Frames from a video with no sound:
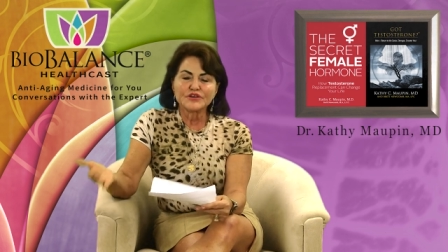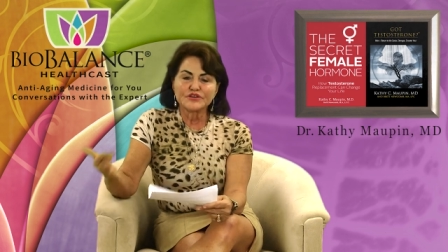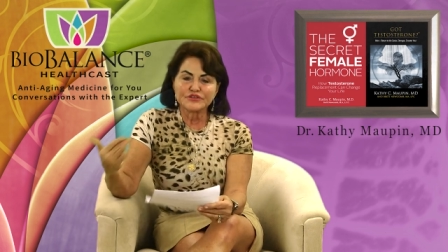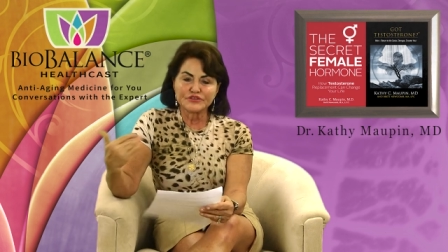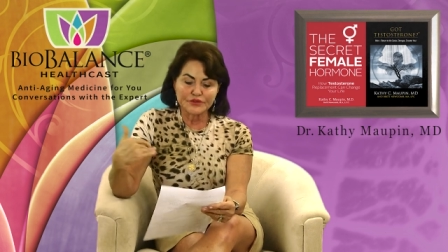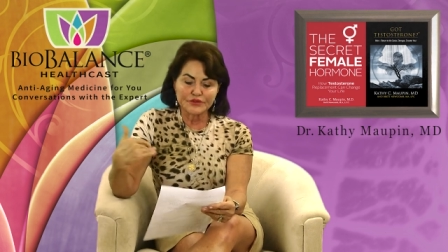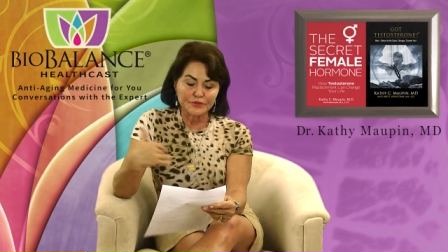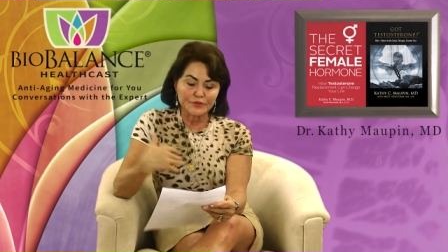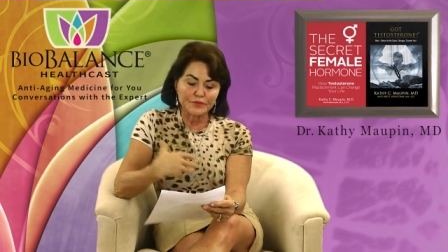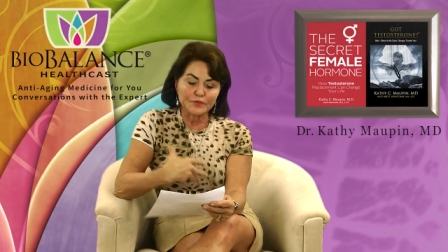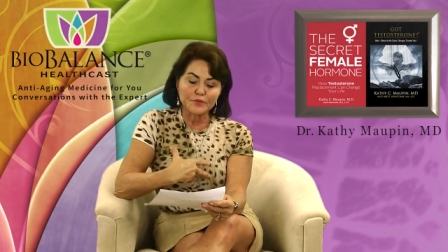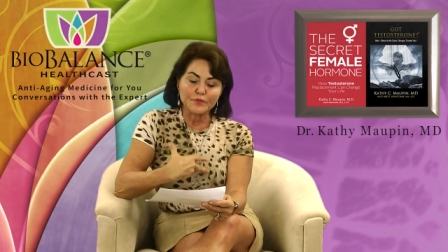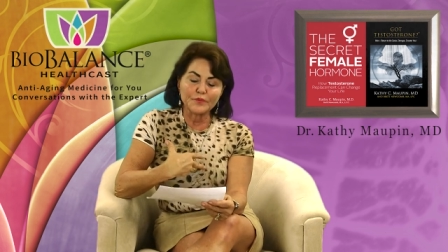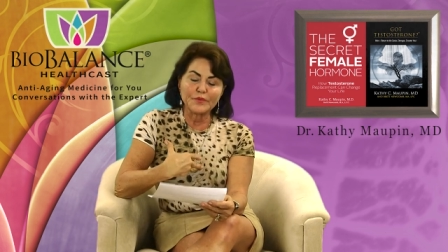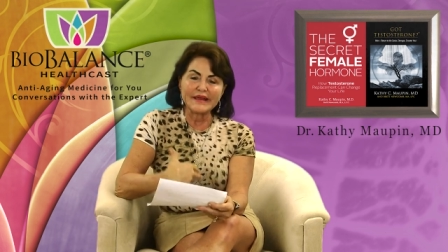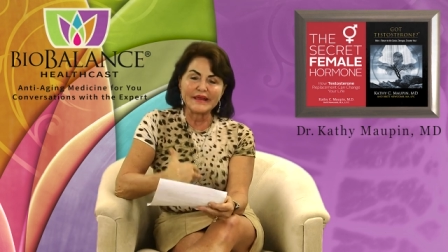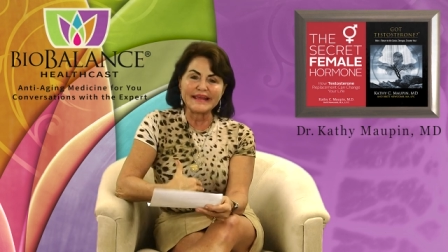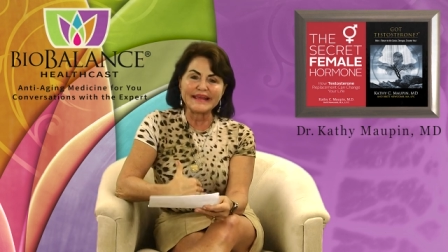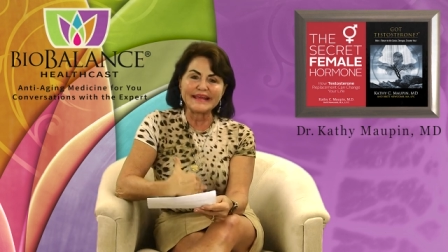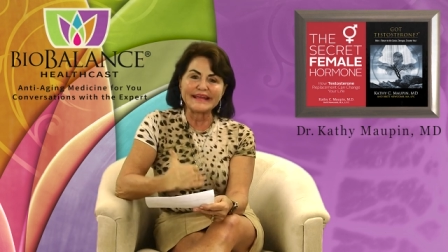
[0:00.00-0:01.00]
So
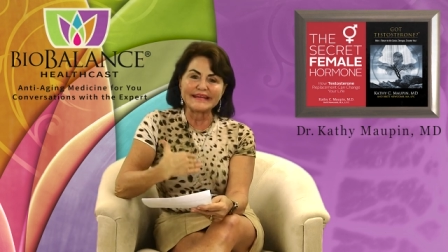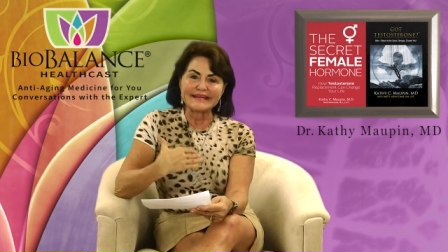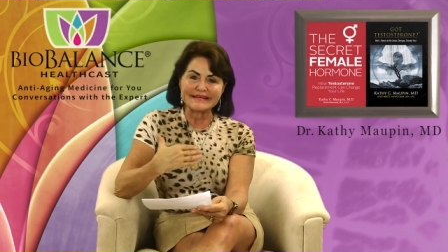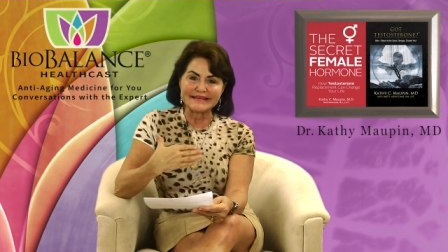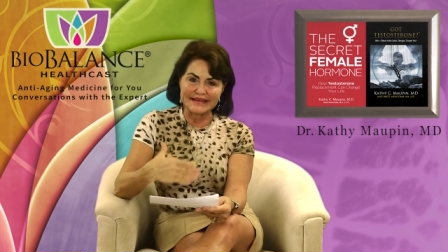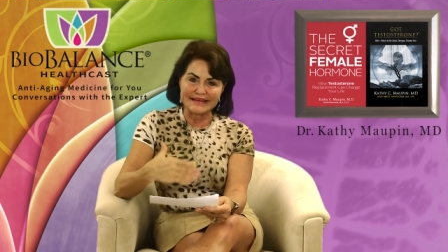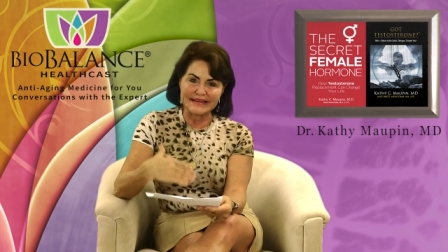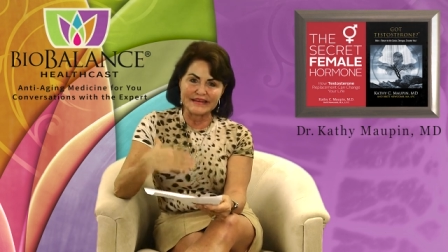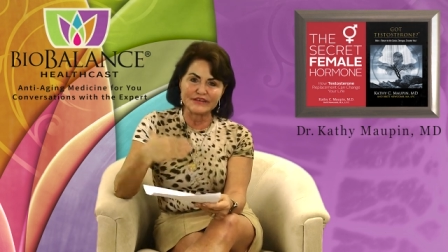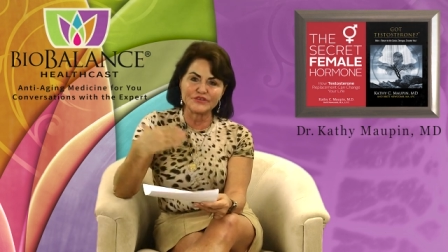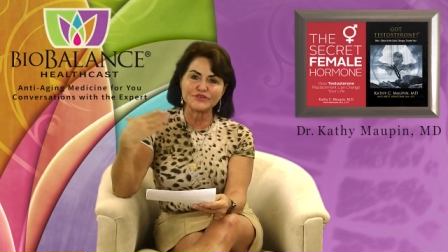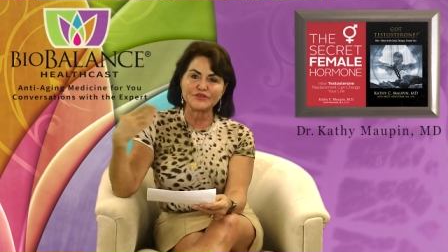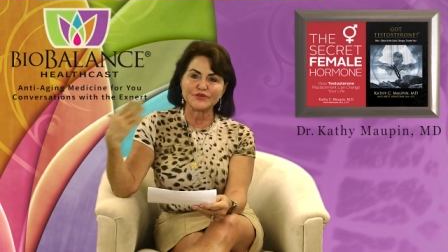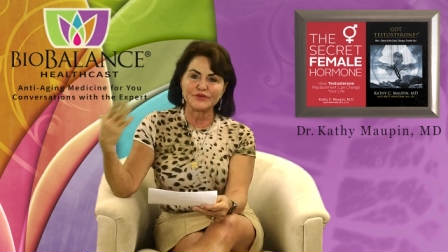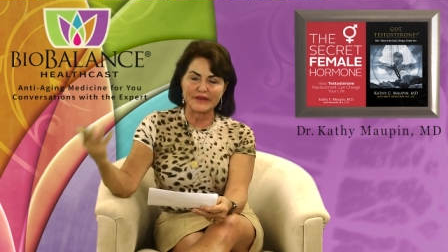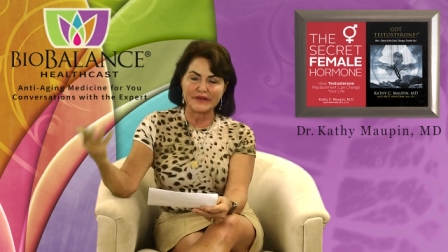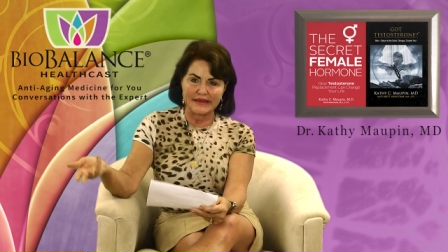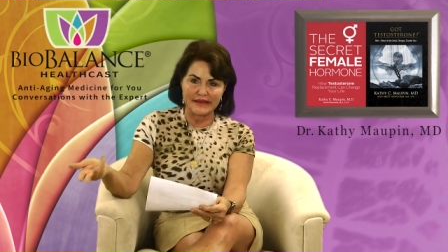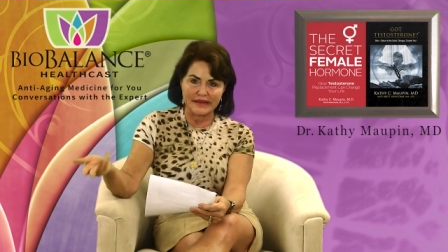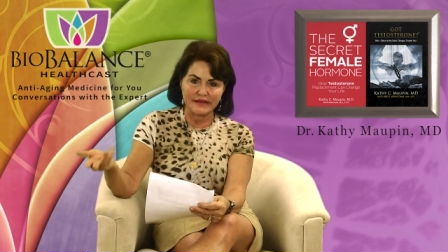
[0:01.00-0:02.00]
we need
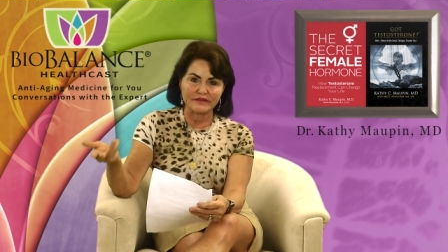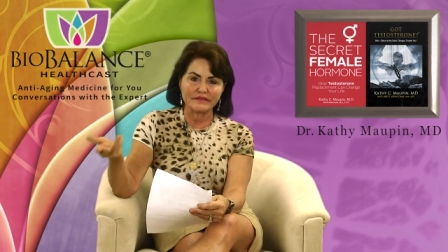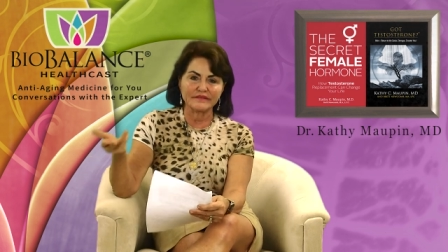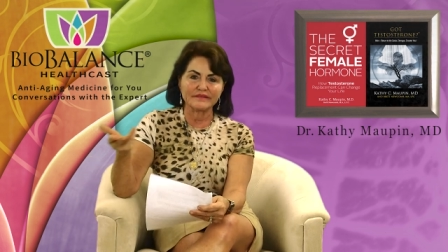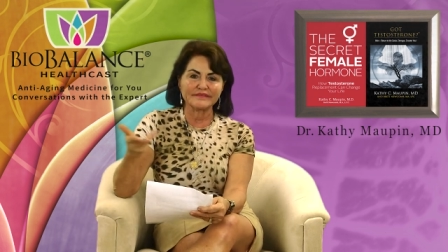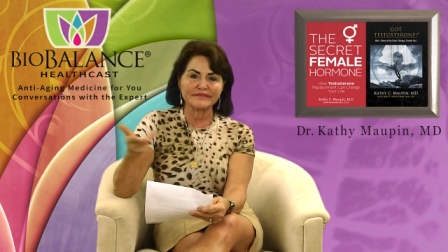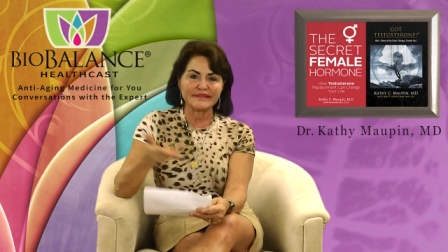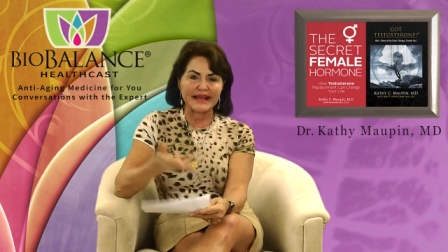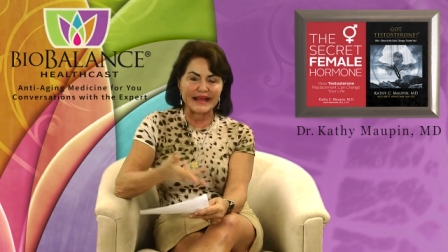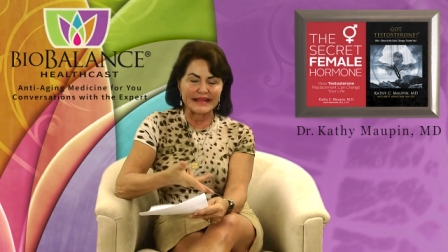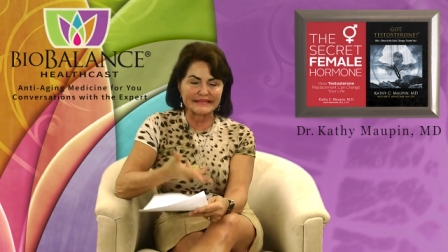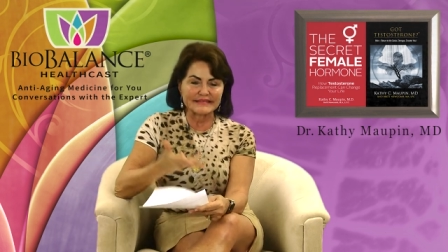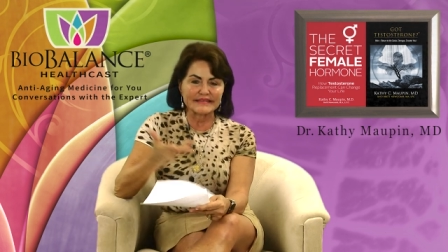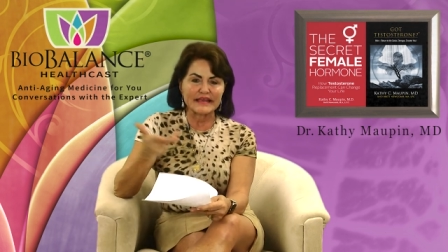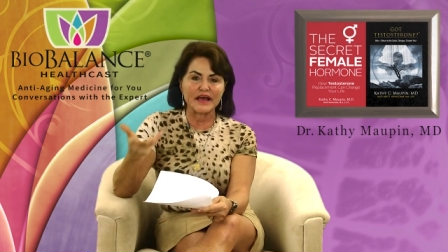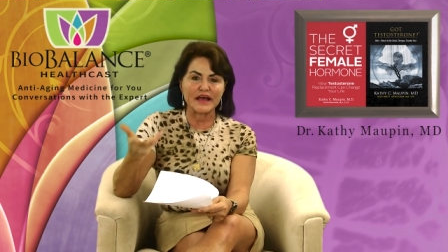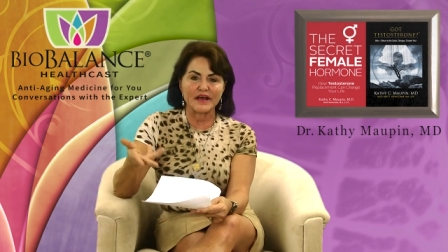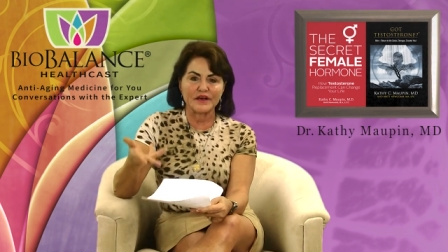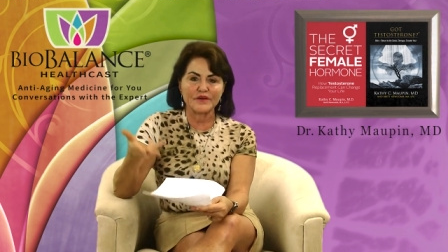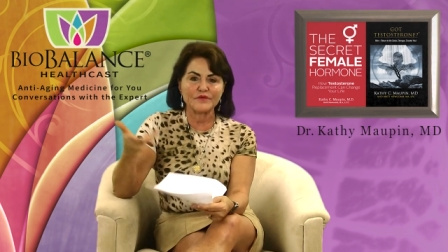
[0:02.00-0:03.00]
to eat lots
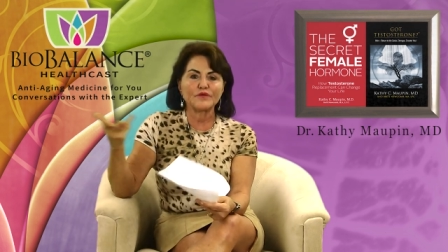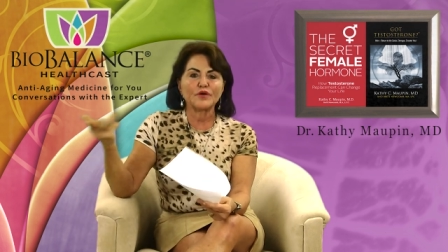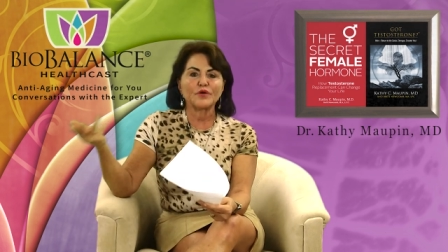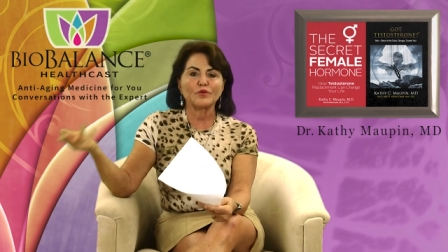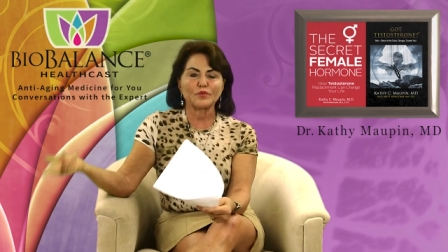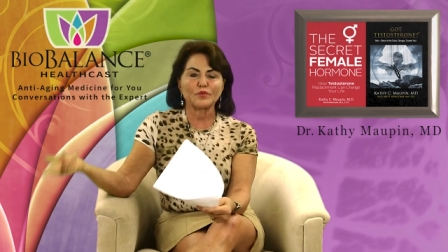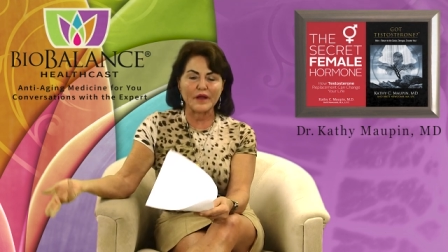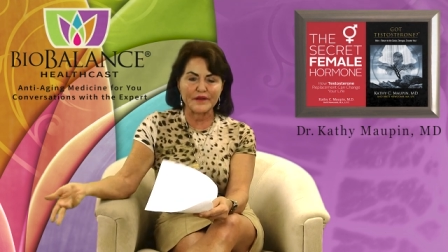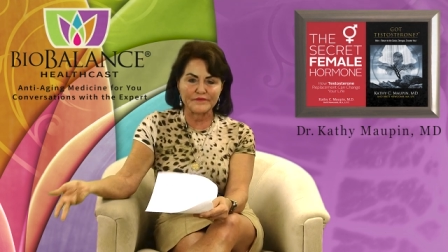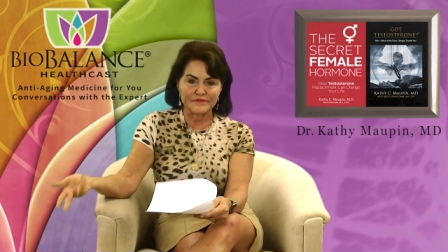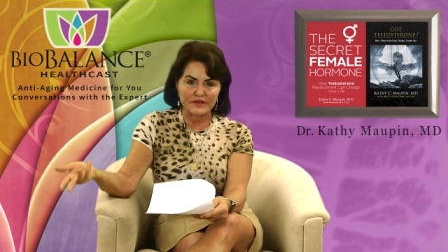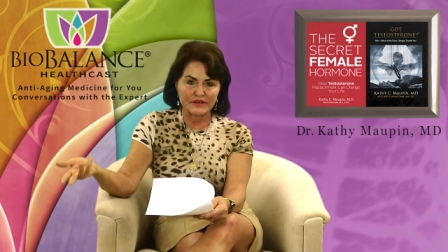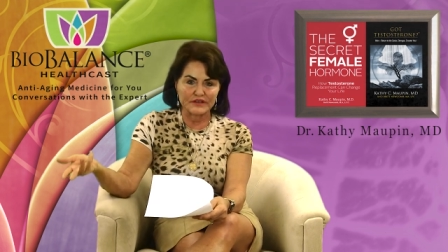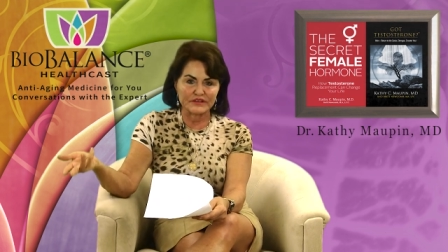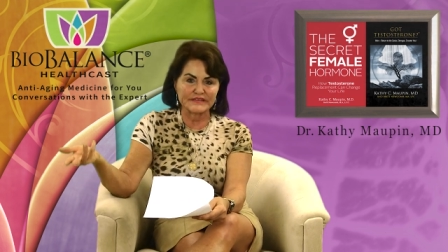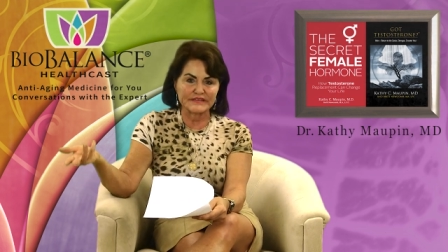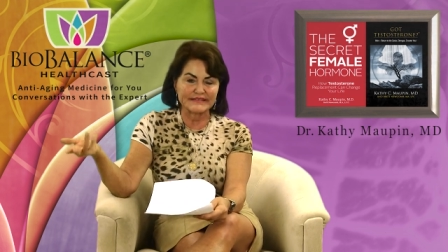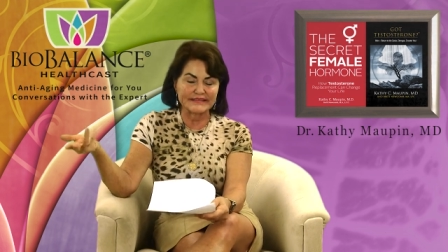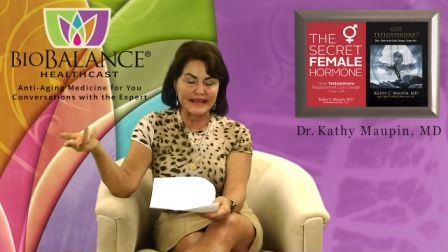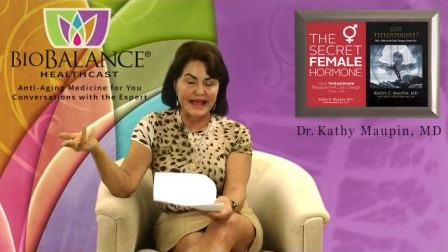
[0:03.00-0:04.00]
of roughage
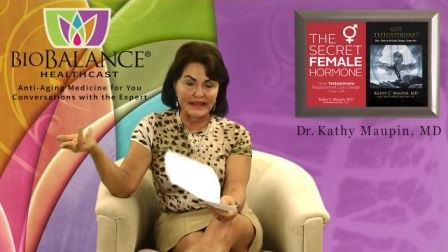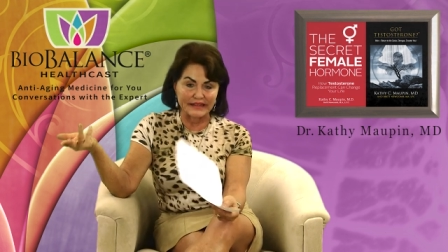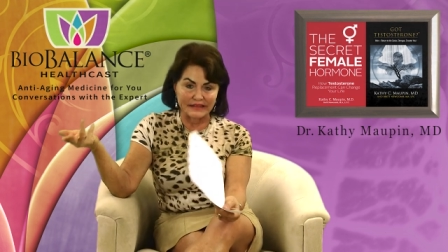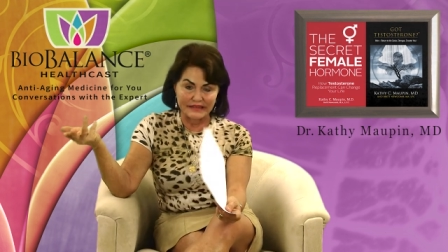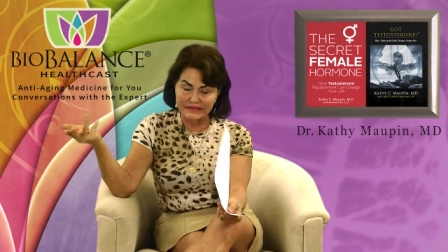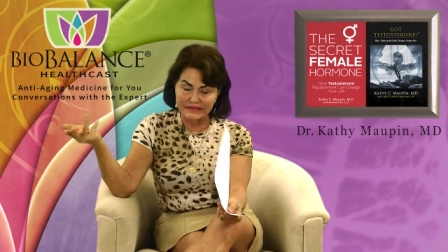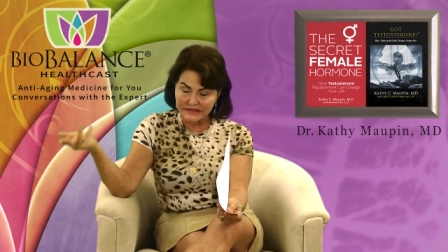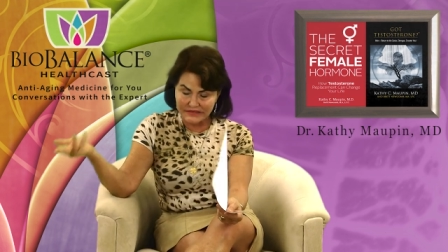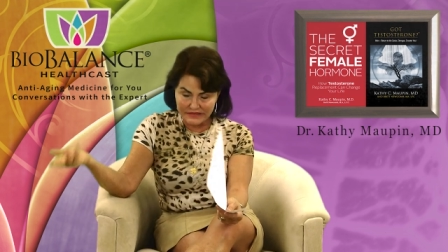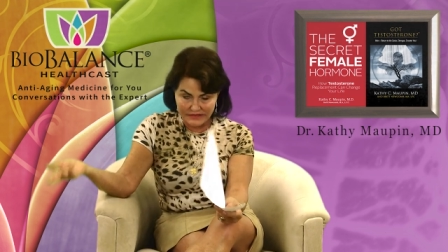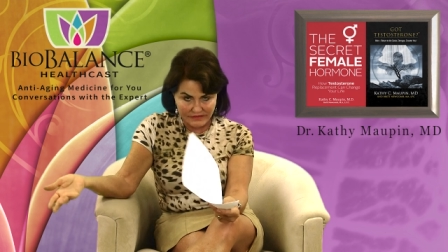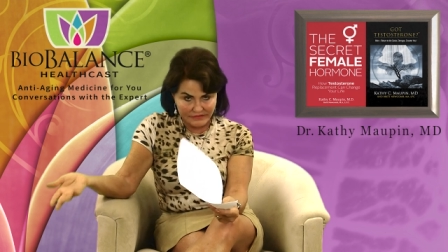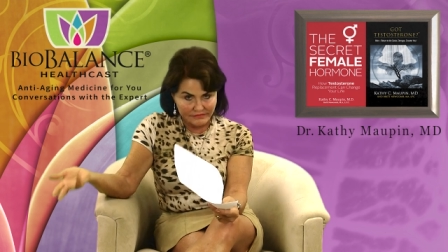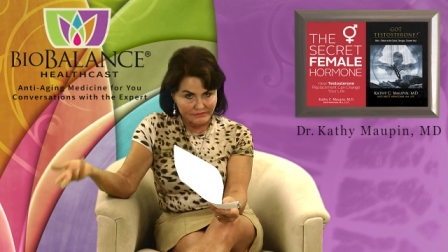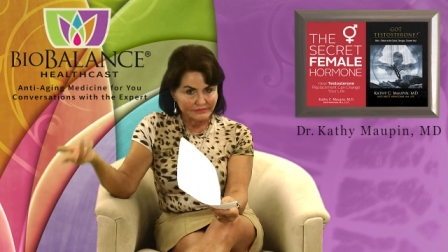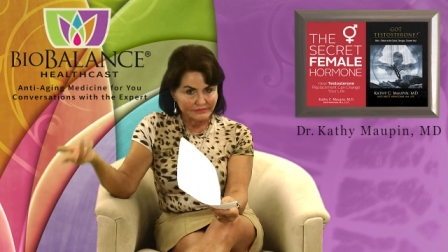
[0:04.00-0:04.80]
salads,